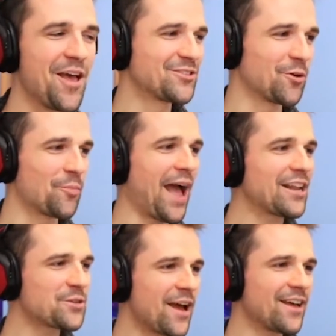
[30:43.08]

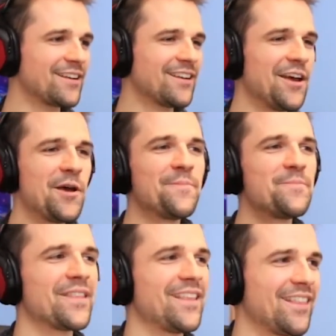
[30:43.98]
Patchman,
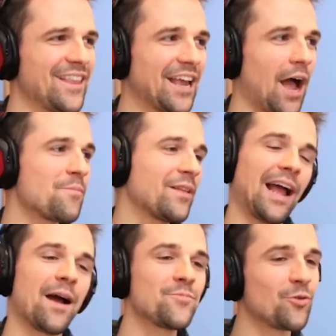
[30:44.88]

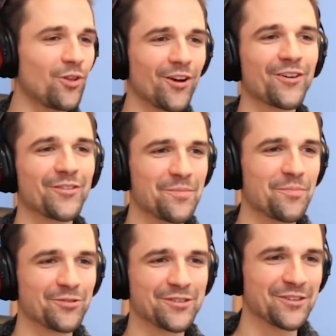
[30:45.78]
I'm no longer the
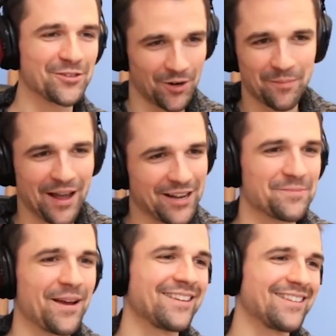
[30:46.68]
person to draw
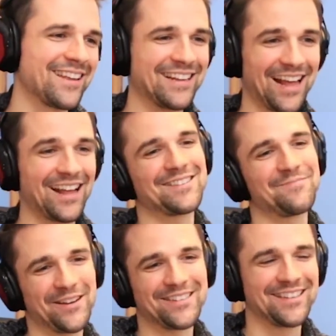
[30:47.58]
Patchman. Like that's
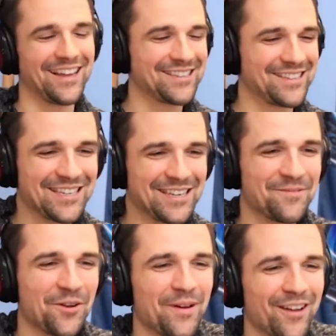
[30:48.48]
the team. They're
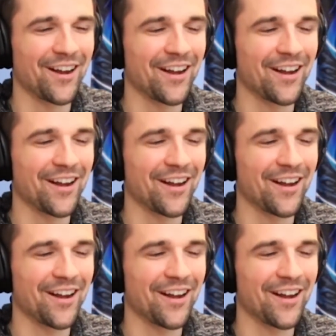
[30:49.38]
better at it